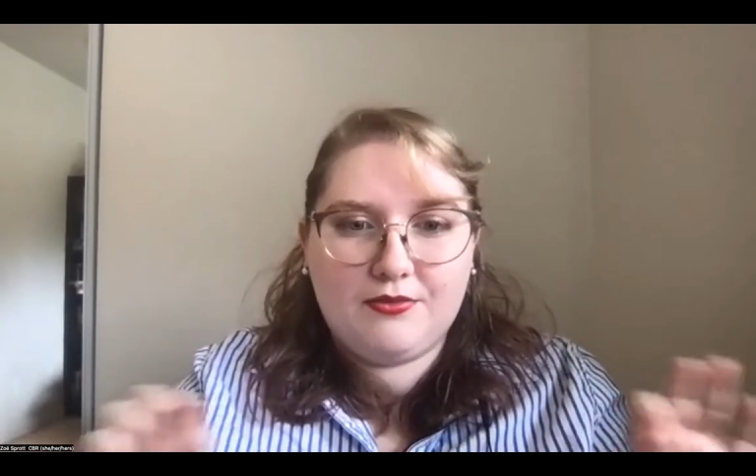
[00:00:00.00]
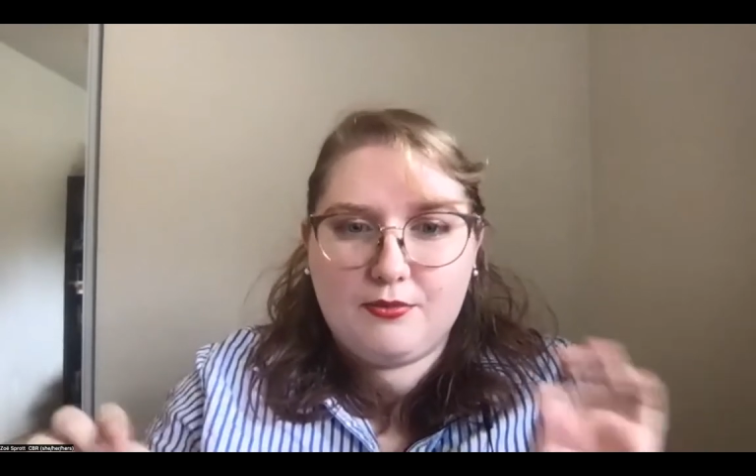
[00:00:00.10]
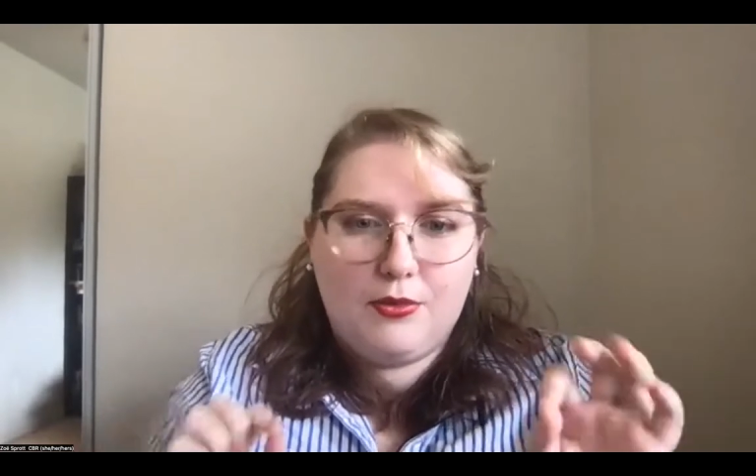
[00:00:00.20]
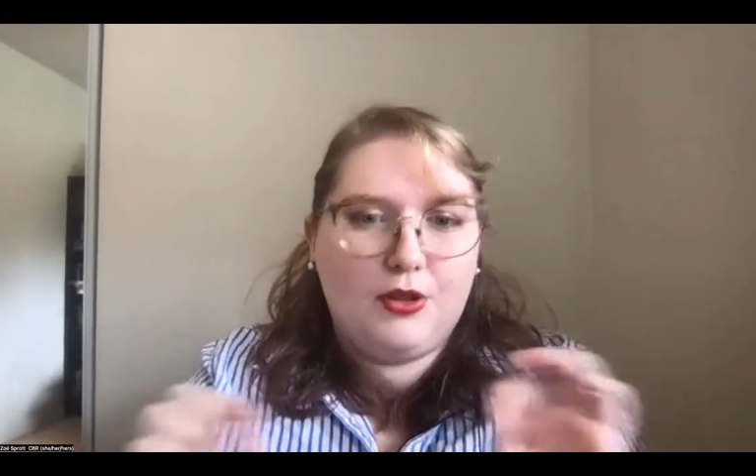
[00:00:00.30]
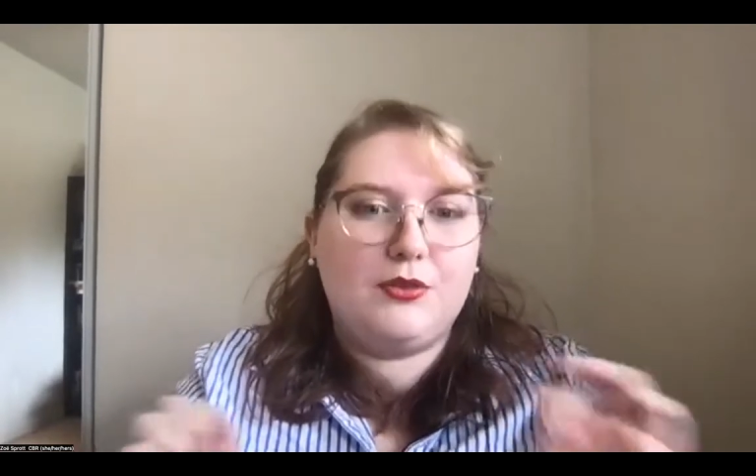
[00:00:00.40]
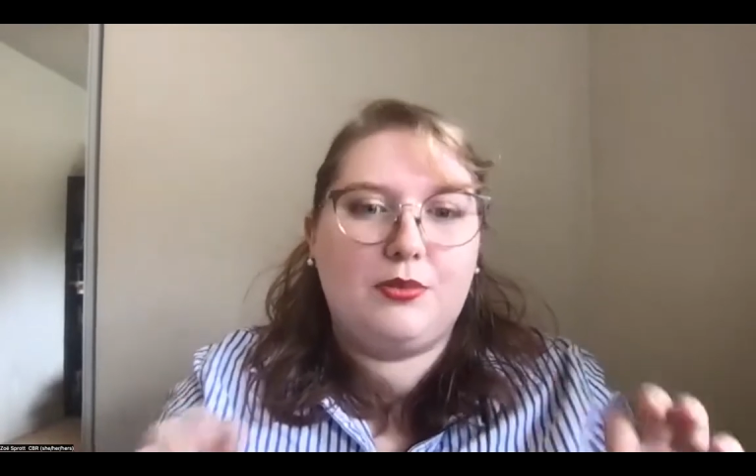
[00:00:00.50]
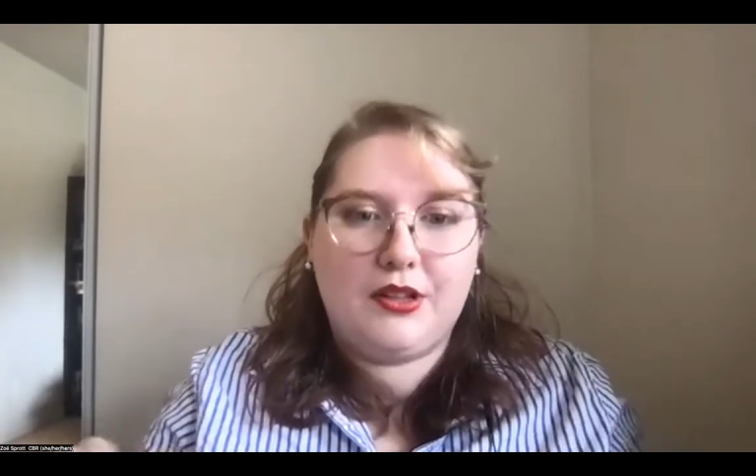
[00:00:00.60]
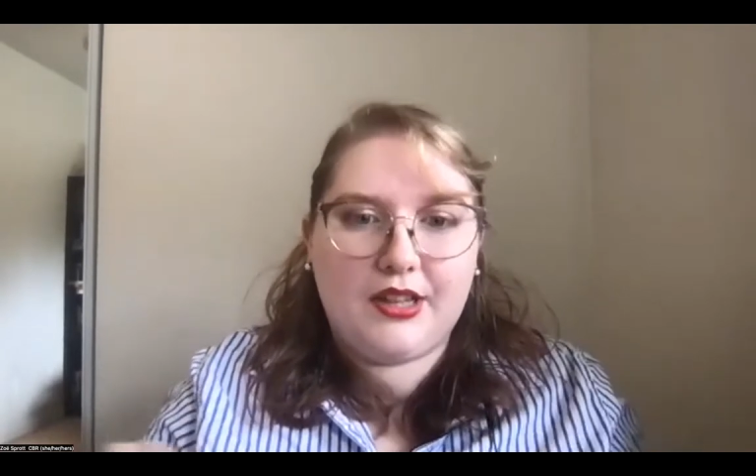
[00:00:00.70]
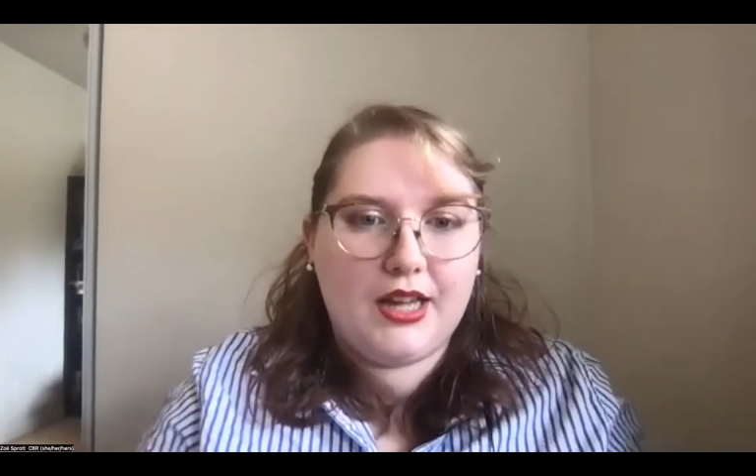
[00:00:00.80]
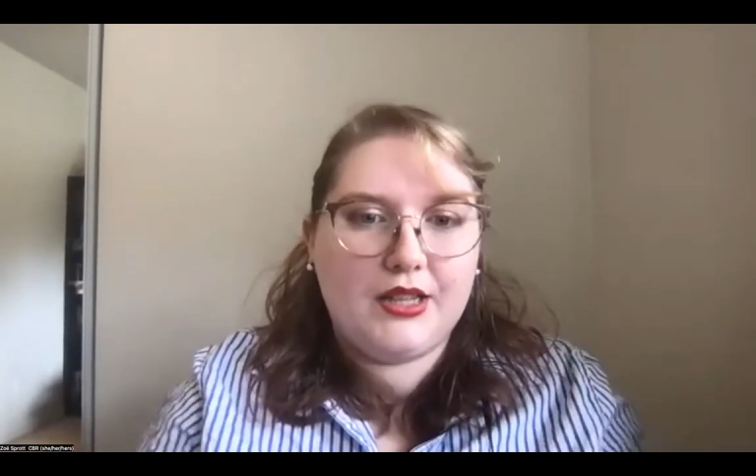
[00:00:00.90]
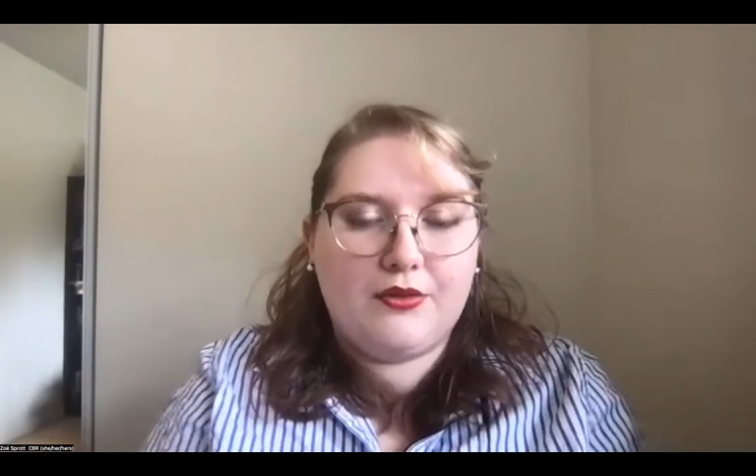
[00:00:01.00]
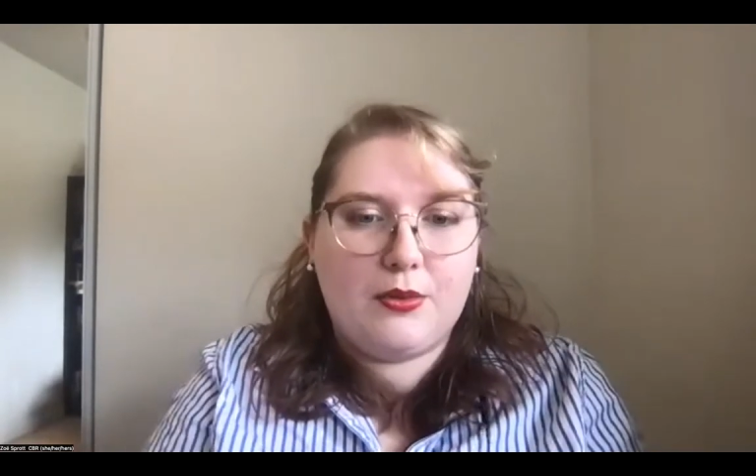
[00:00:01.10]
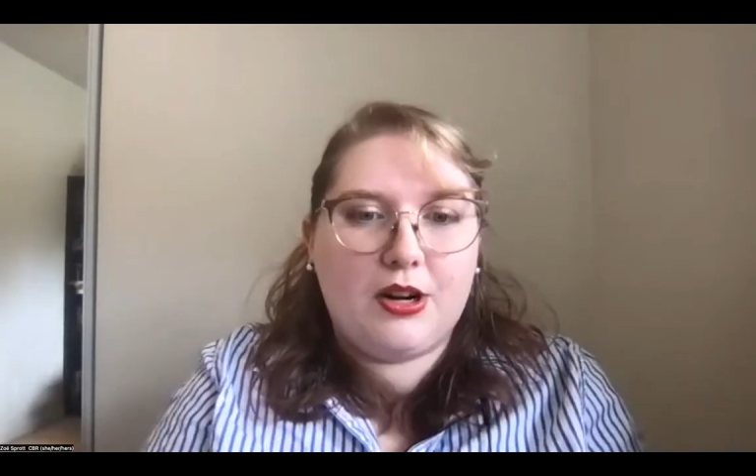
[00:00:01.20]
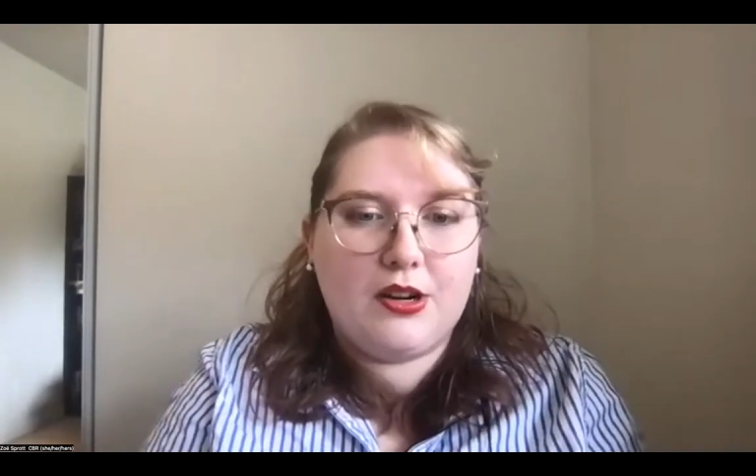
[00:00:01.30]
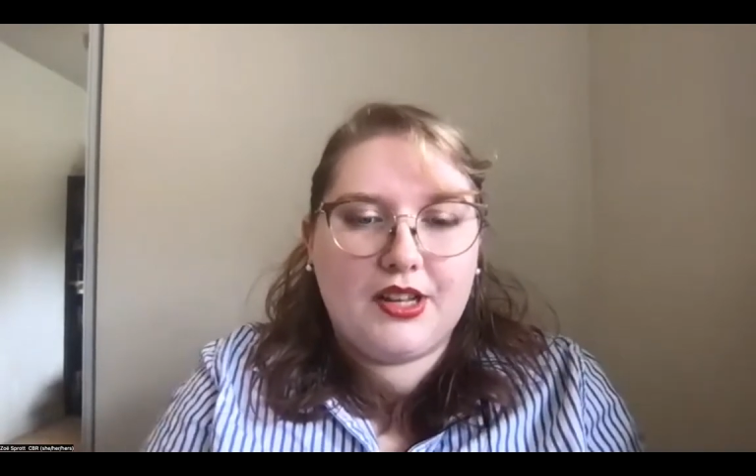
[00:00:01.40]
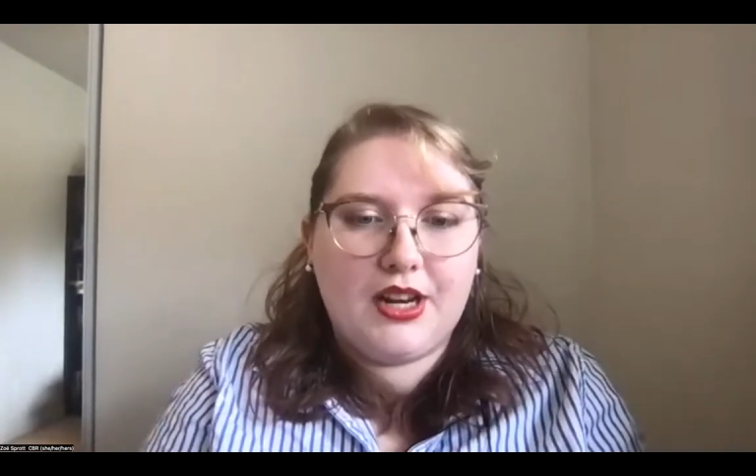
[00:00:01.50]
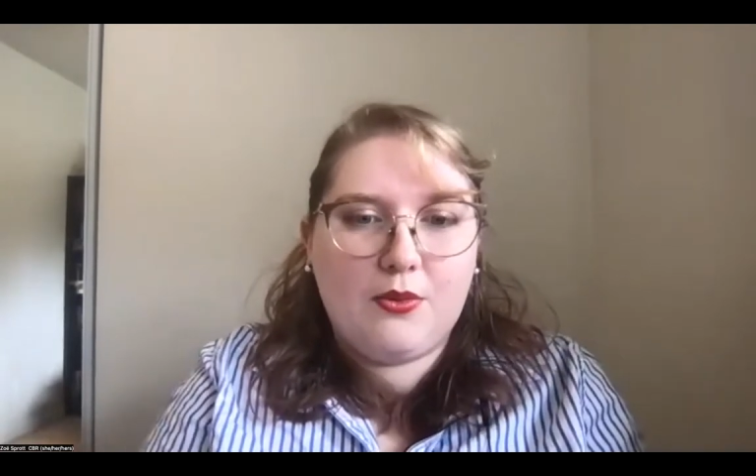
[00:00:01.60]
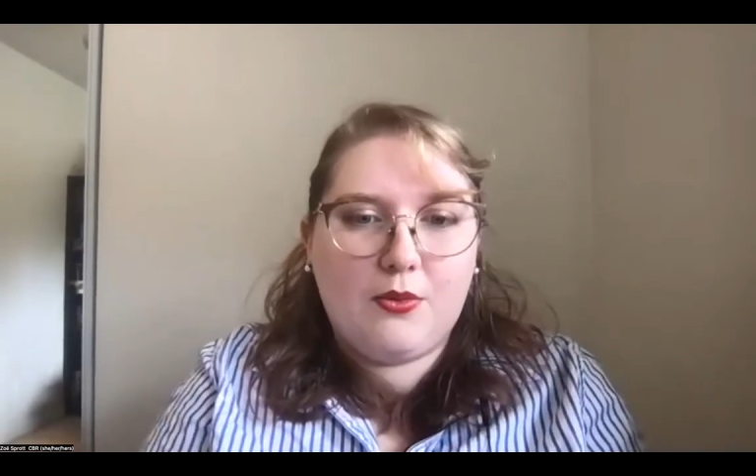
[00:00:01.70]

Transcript: multiple sides of a person at